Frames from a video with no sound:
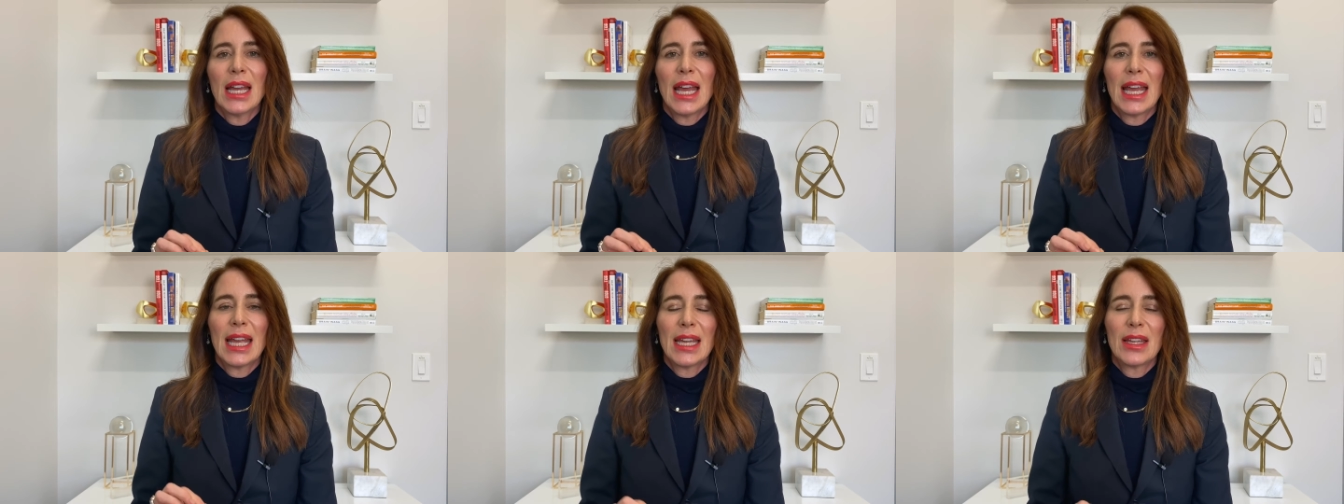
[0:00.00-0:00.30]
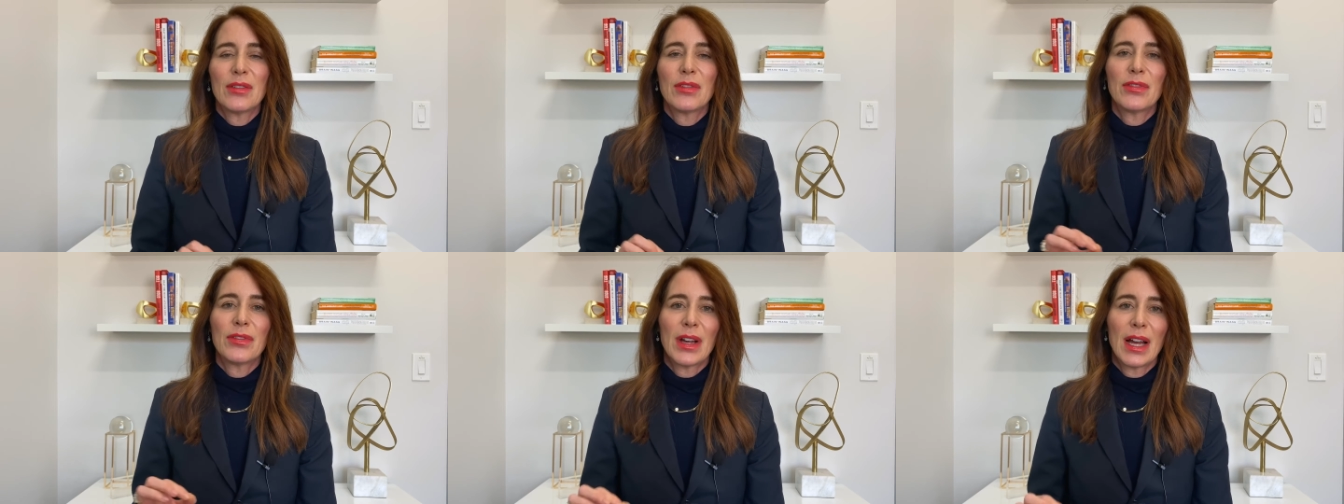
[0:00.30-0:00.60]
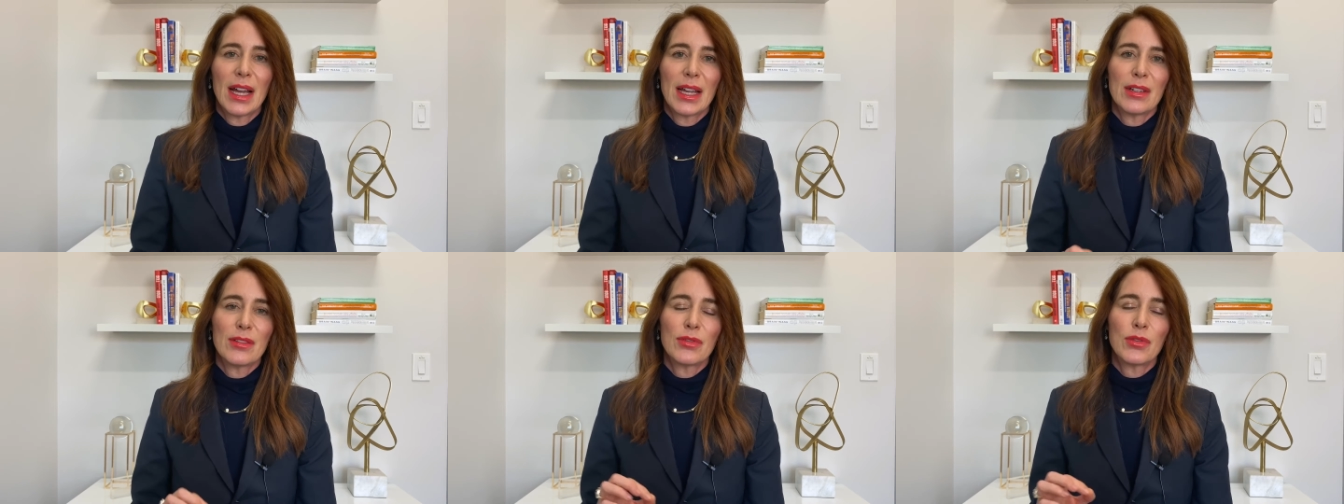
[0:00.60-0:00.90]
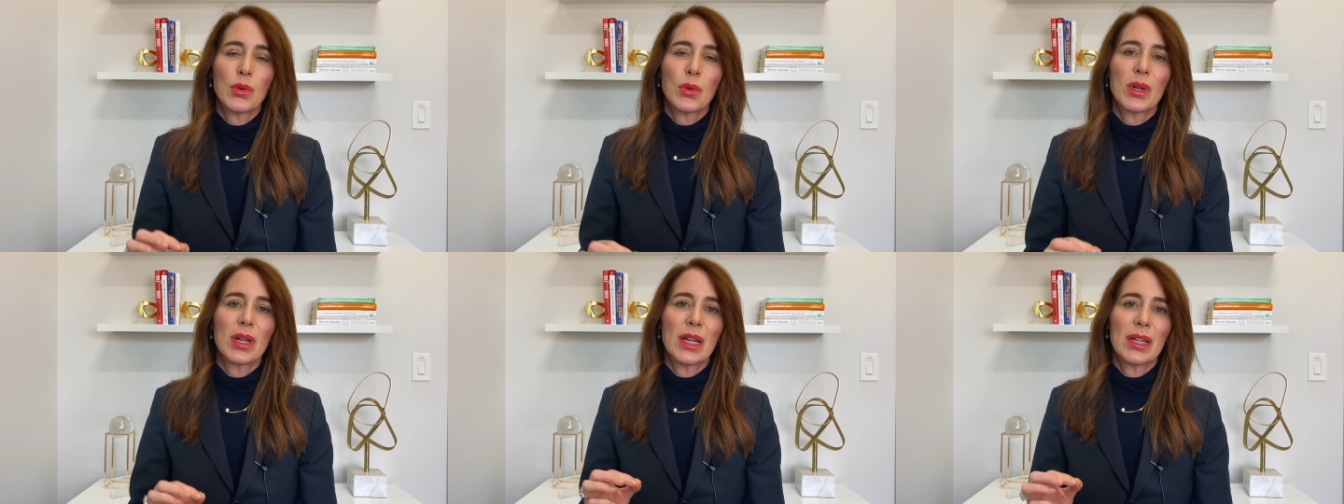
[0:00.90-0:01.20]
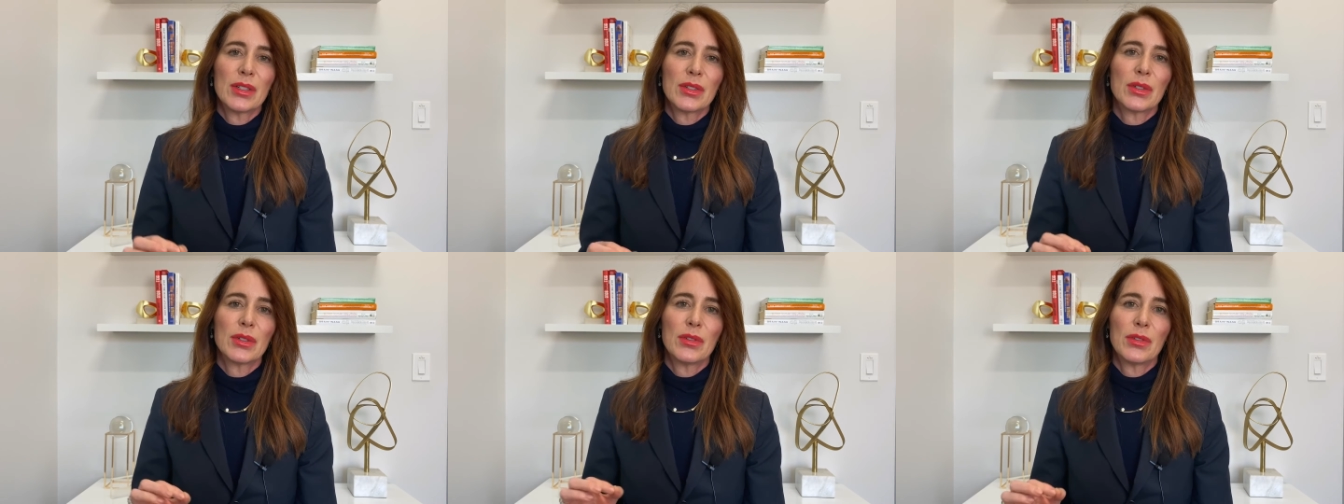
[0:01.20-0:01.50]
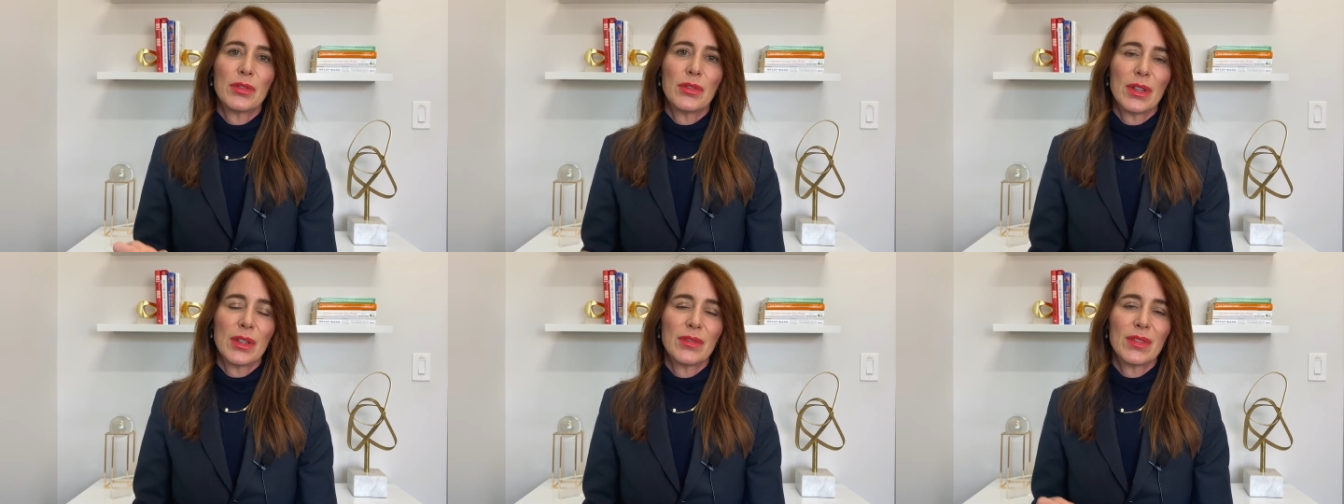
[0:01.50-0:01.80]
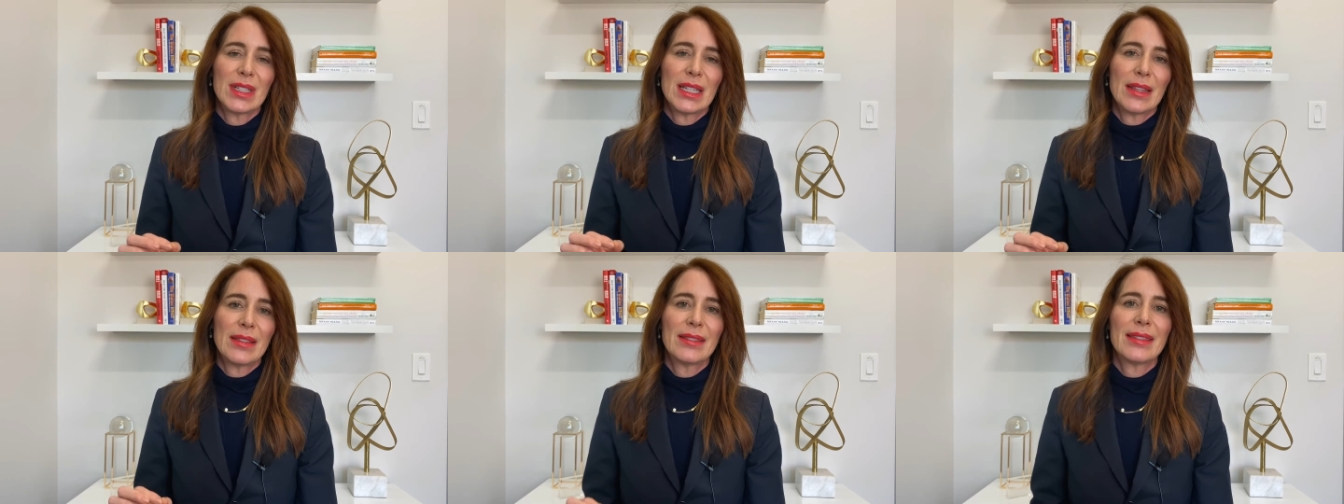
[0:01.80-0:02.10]
and fined
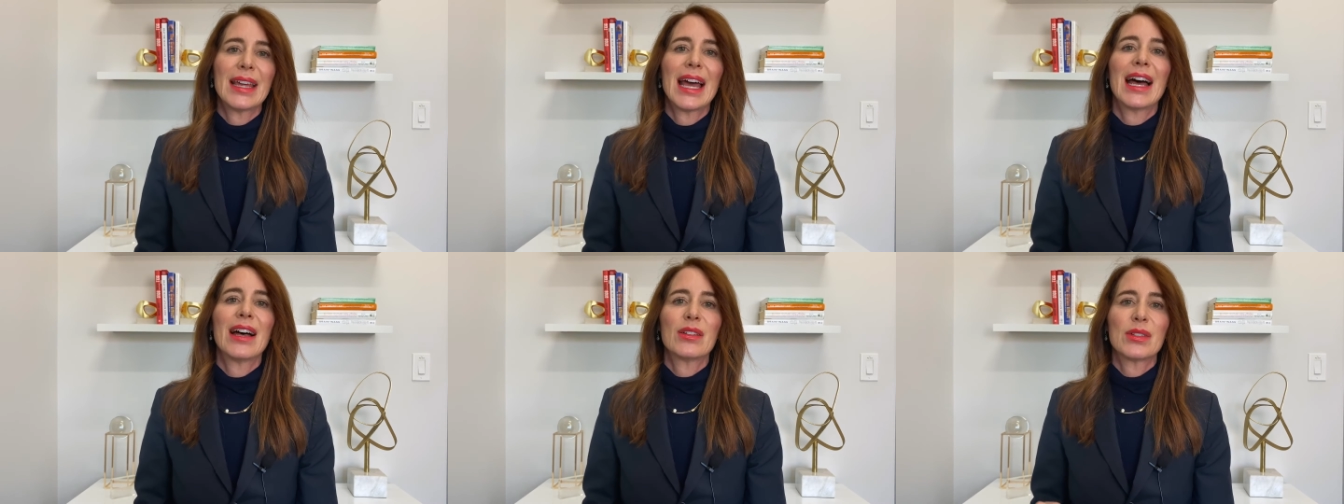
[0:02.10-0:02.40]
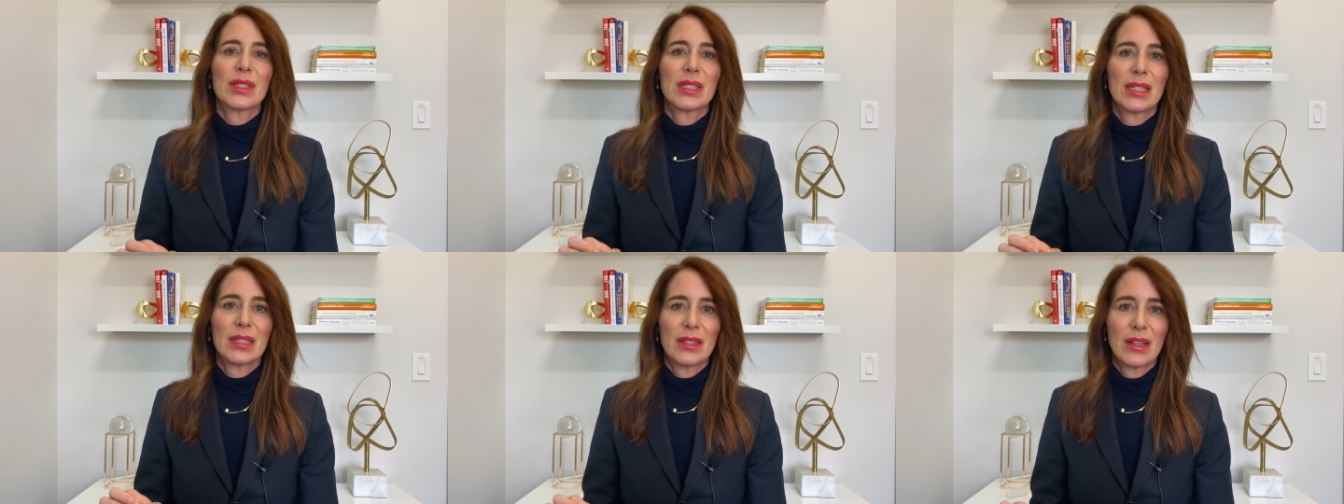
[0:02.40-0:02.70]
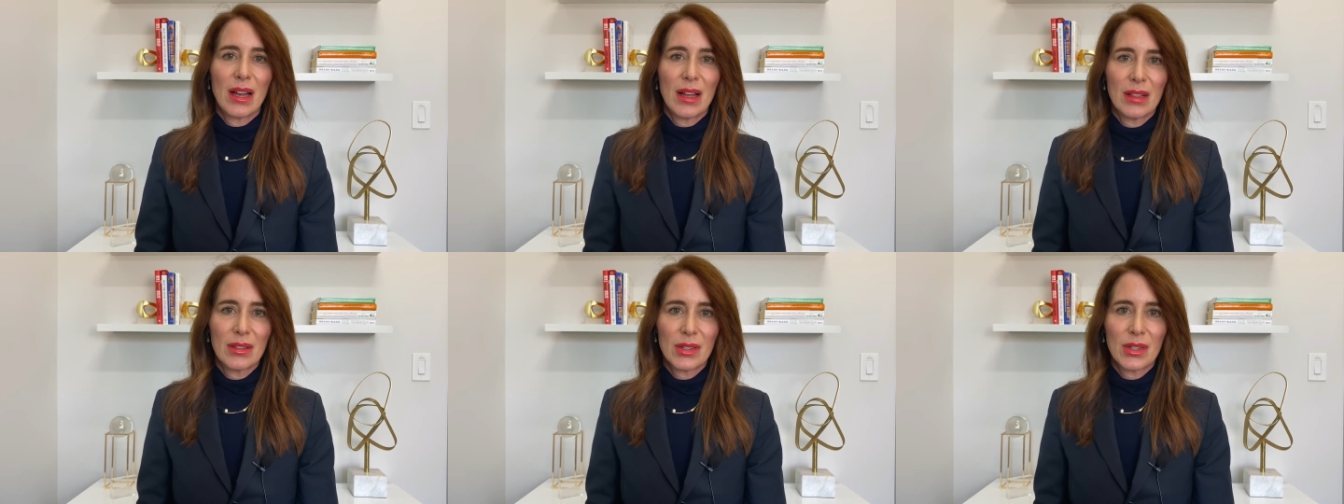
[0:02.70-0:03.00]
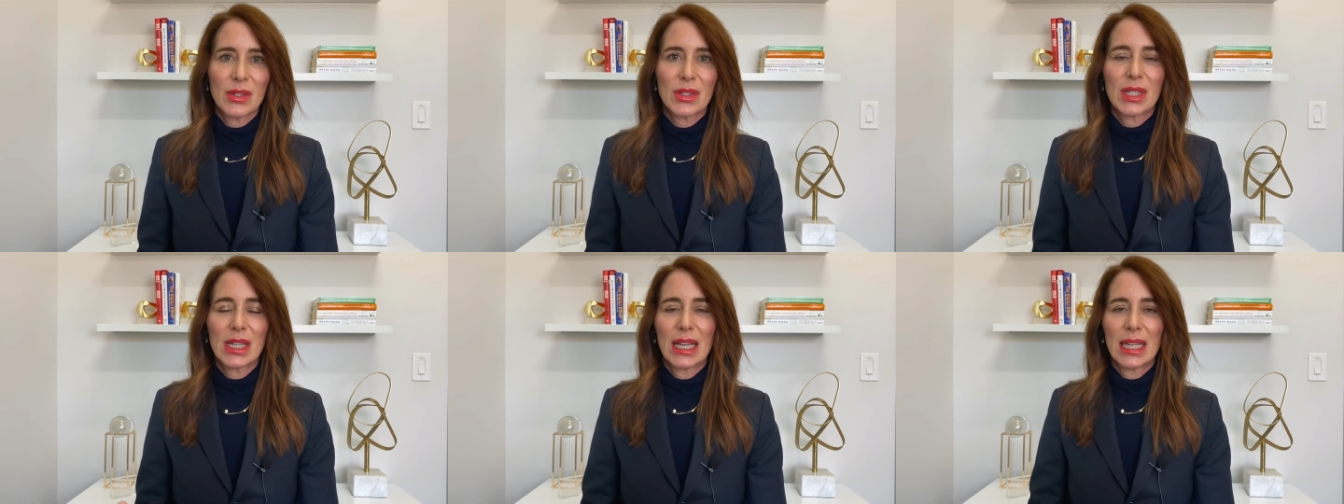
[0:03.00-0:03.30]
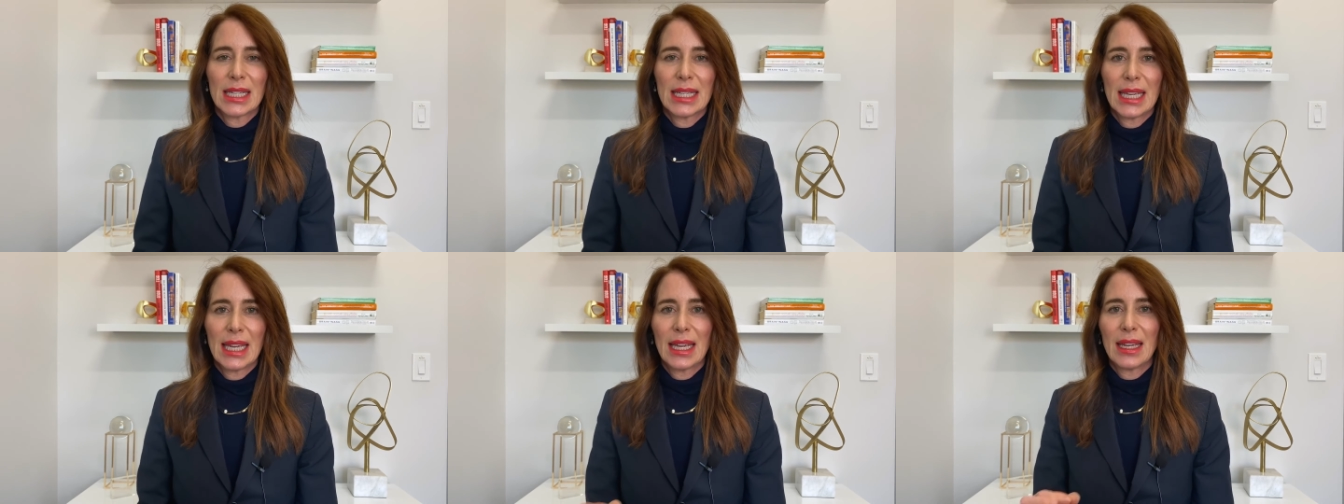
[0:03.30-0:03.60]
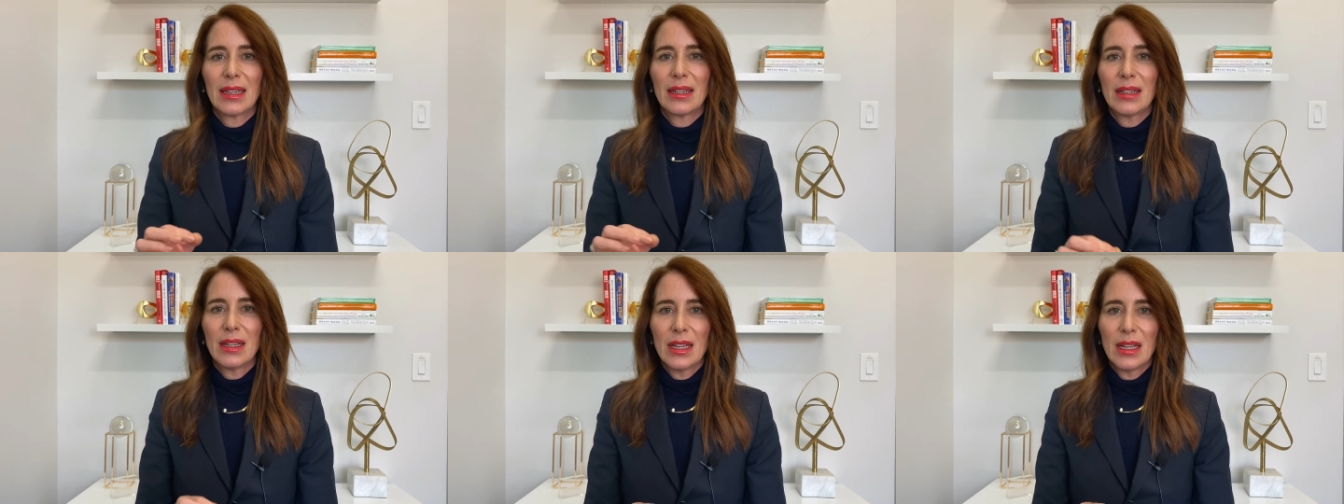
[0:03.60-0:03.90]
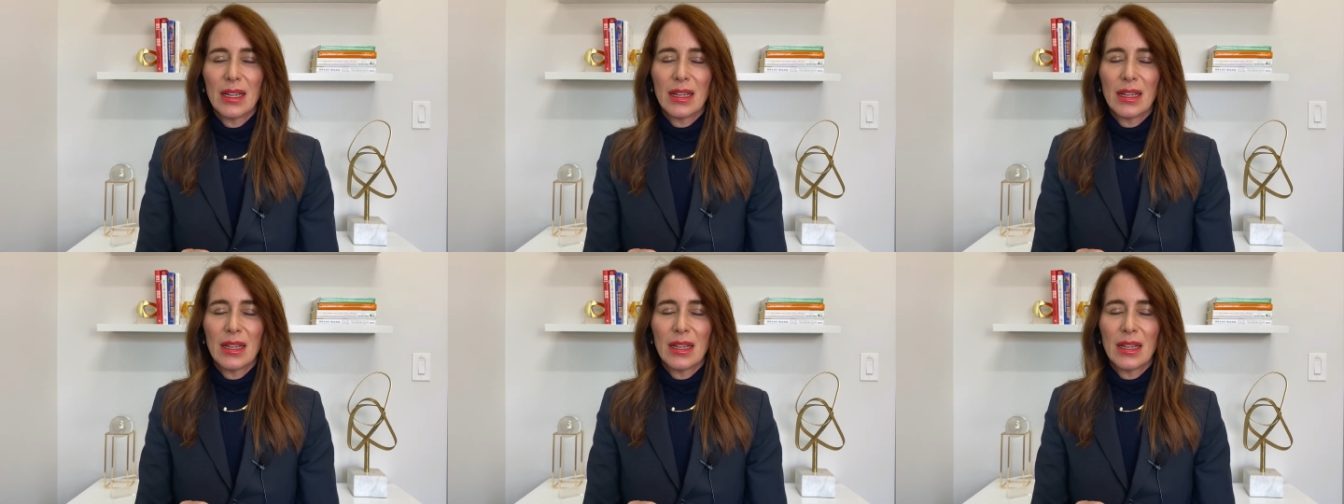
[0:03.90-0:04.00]
$450,000. Again,